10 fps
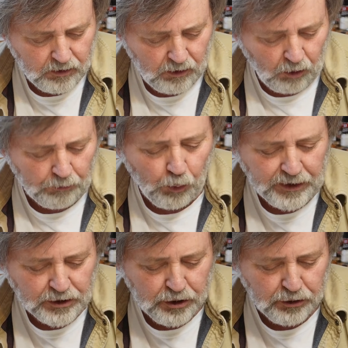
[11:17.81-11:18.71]
Oh,
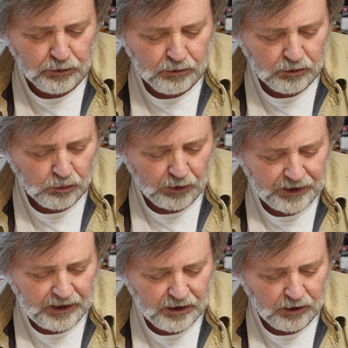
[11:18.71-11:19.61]
0.2 is what I
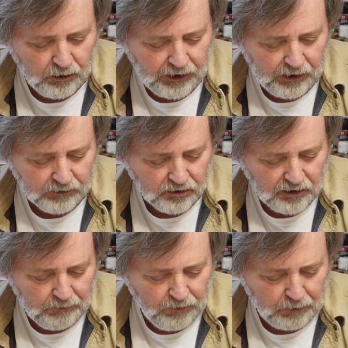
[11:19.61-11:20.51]
need to go down because
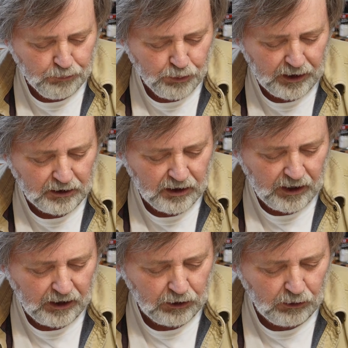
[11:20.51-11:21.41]
I'm pretty
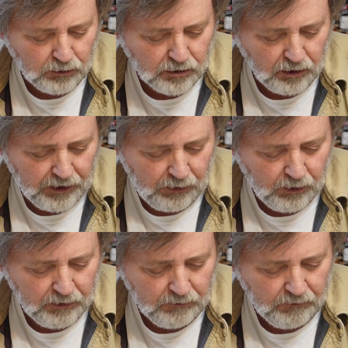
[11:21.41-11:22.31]
dang close on that one.